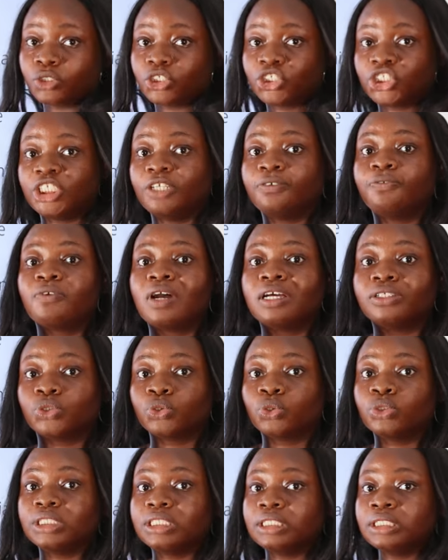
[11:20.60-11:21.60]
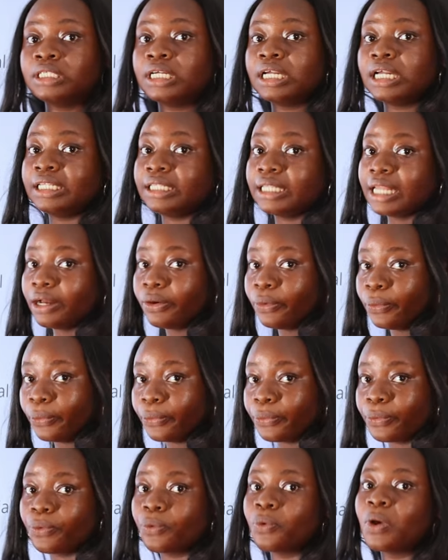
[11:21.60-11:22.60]
was Chief Anthony
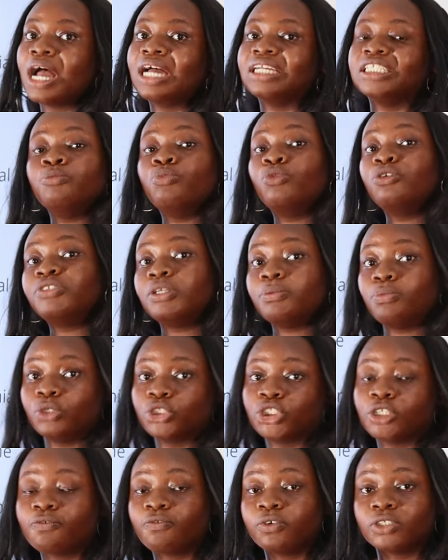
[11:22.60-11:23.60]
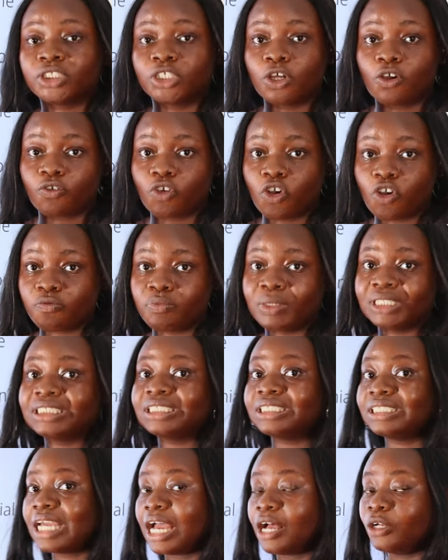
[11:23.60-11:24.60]
Enahoro, and he moved the motion for
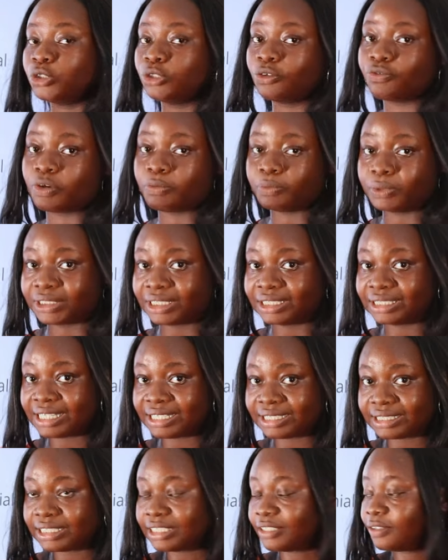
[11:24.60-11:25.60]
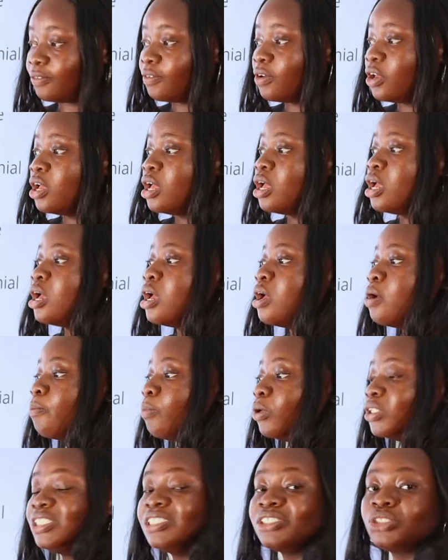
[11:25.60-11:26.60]
self-government in the House of Representatives.
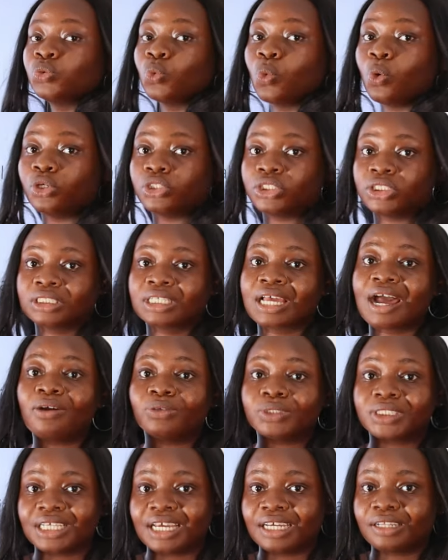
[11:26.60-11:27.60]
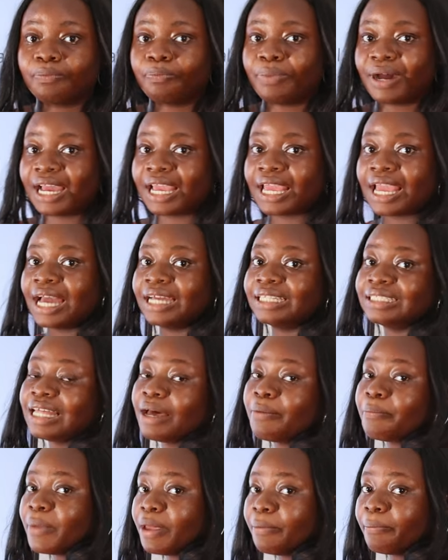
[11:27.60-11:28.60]
But this was countered by
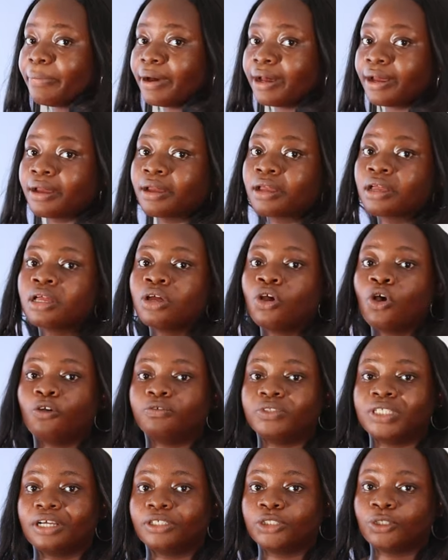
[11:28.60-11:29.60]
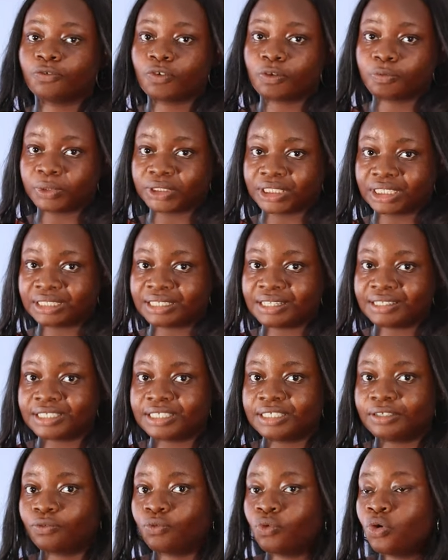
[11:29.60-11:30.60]
another member of the House of
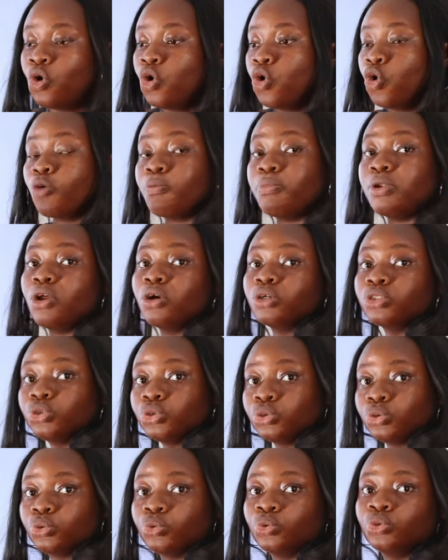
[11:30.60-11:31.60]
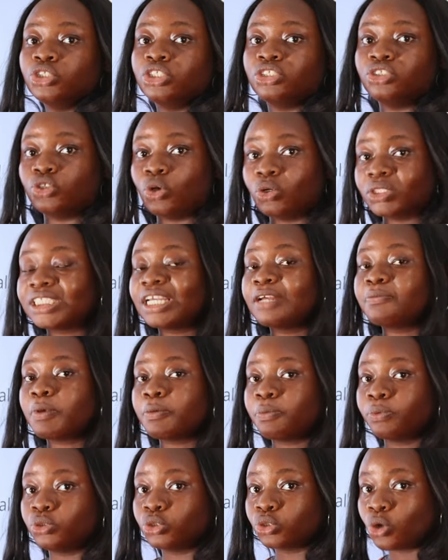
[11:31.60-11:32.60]
Representatives who belonged to the Northern
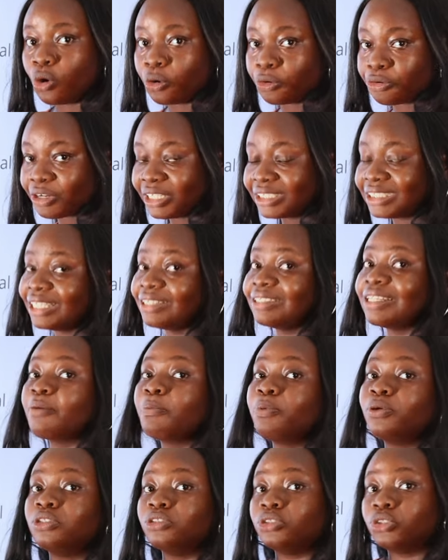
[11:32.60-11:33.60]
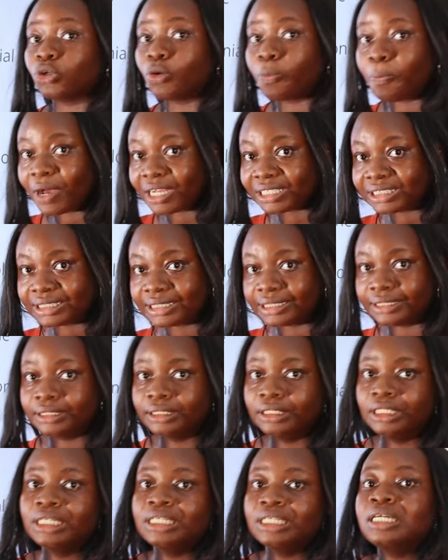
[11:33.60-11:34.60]
People's Congress, another political party
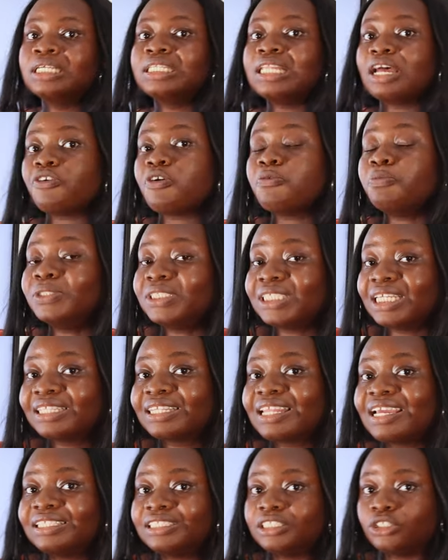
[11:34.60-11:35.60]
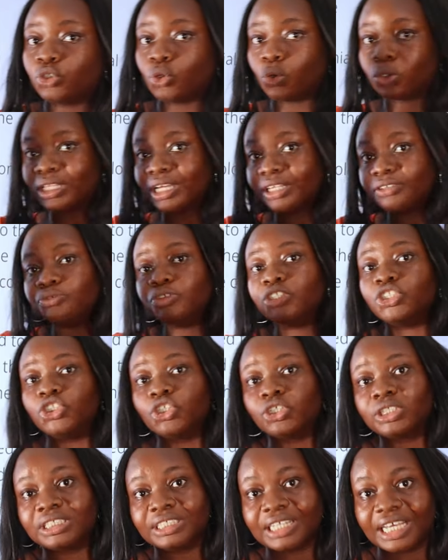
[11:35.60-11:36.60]
that represented the Northern
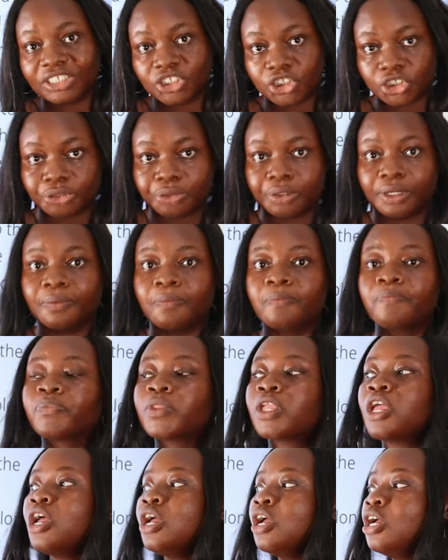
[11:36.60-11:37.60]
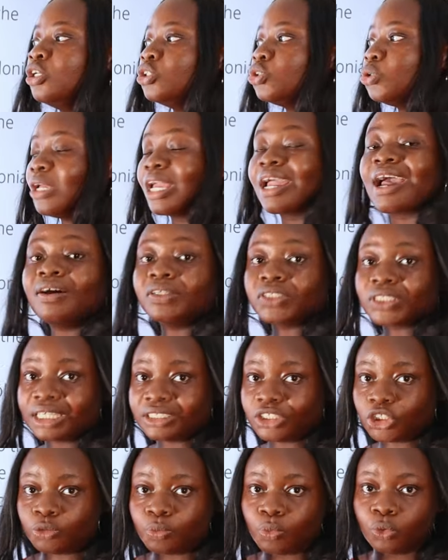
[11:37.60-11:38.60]
region in Nigeria. So he
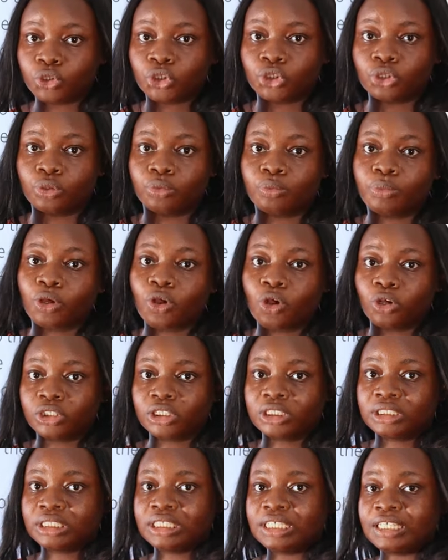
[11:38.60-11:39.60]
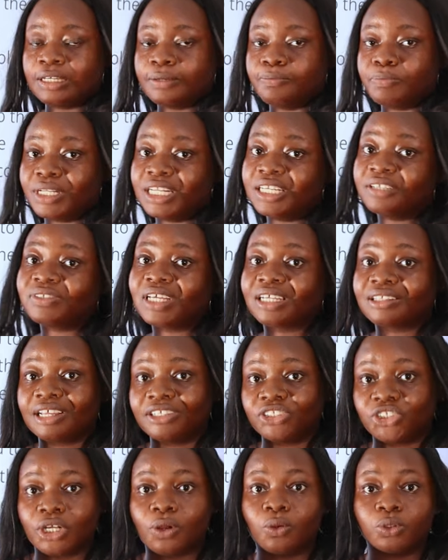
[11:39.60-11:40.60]
countered this motion because he believed that
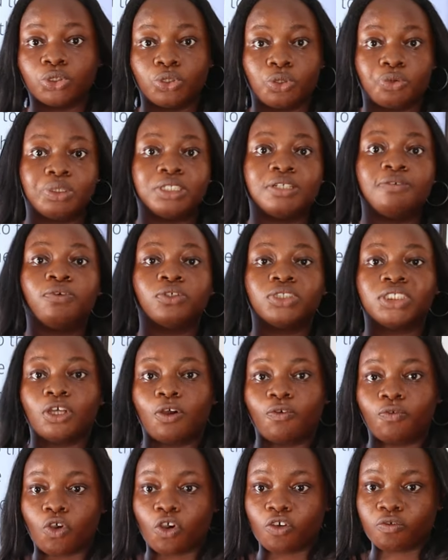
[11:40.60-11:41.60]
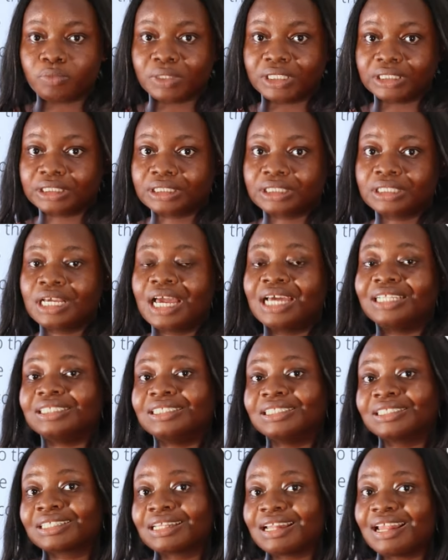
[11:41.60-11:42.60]
Nigeria was not ready for self-government.
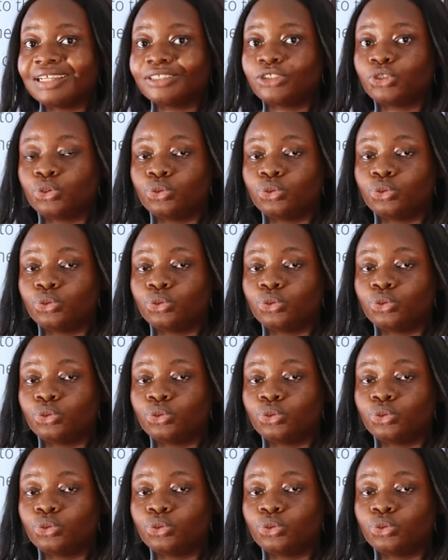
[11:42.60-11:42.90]
And this led